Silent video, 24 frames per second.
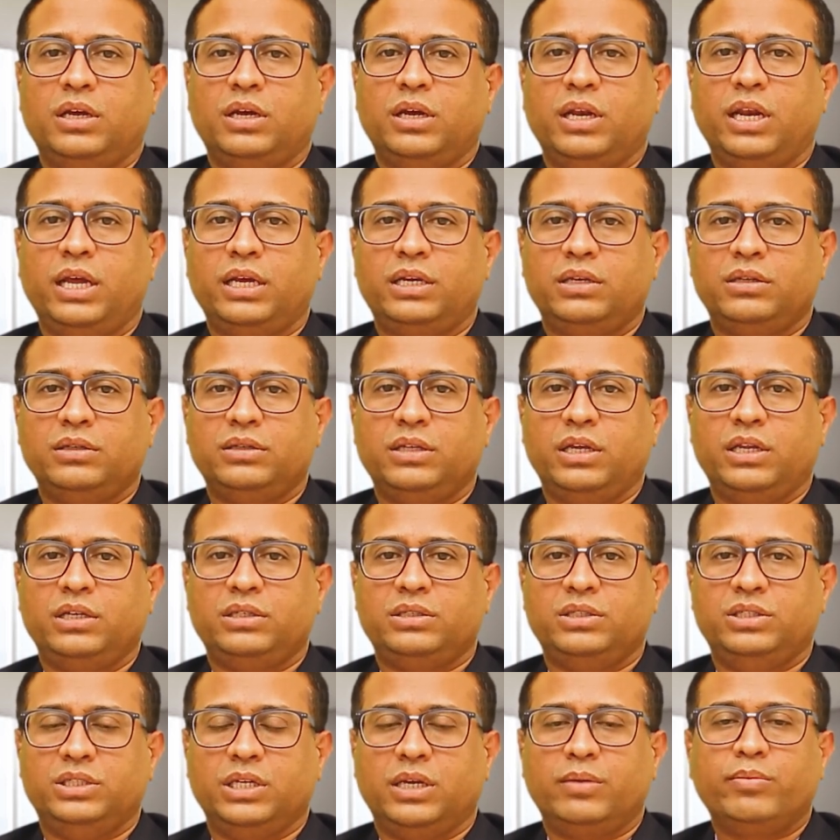Like there is
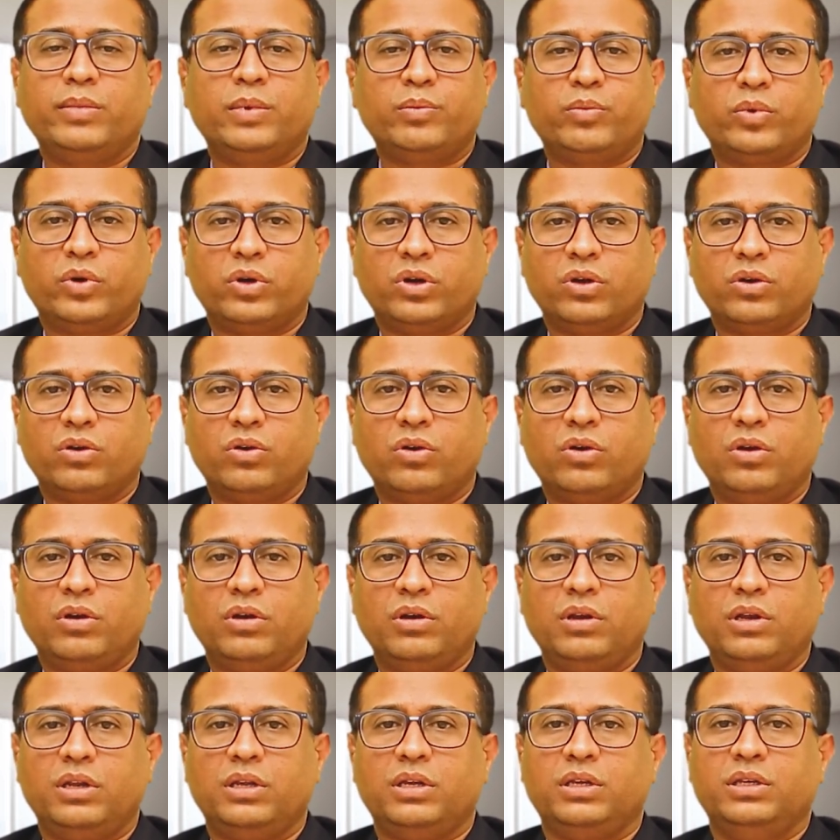a German
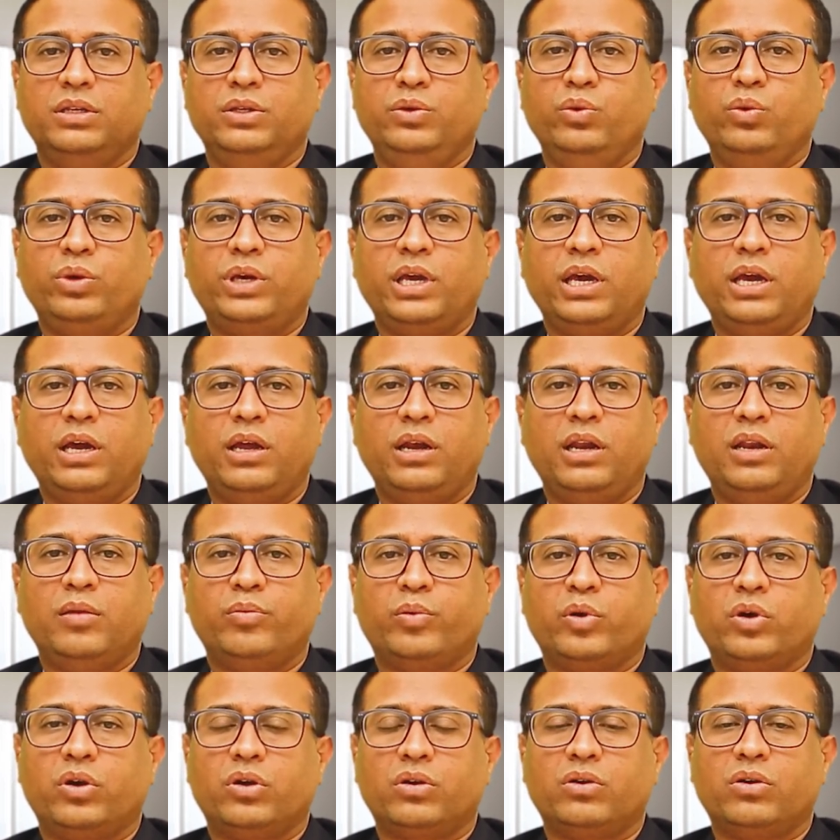protocol, UK ALL
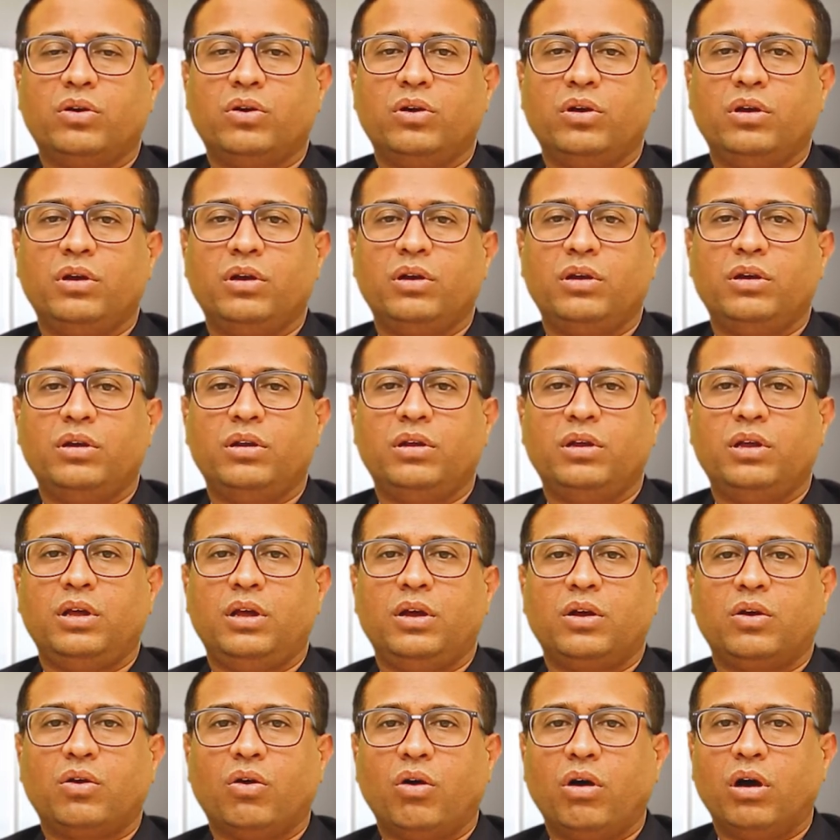protocol,
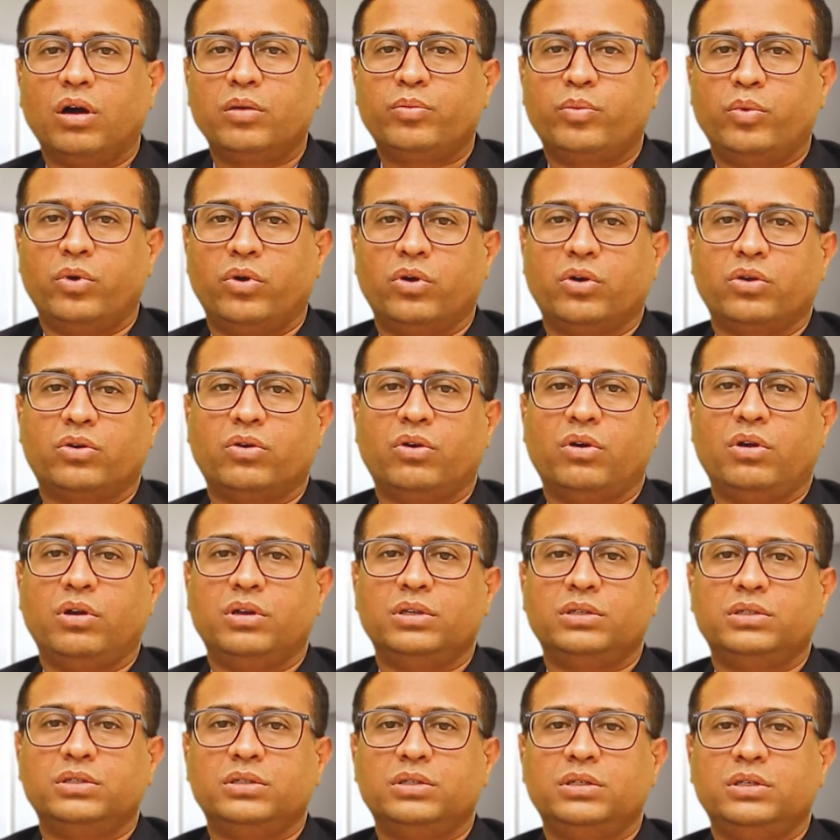COG
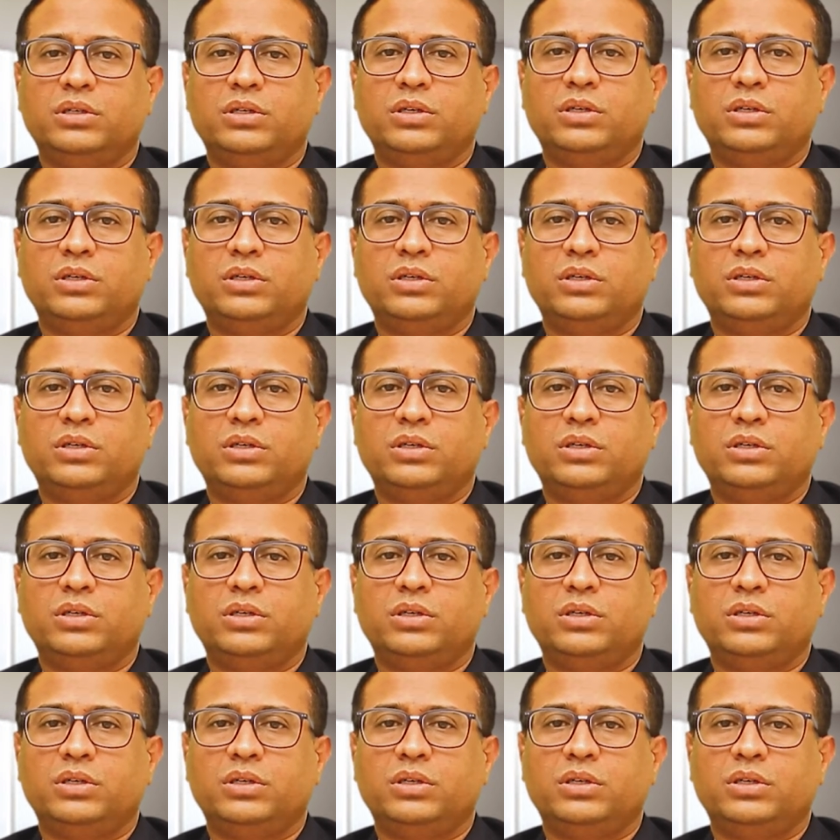protocols.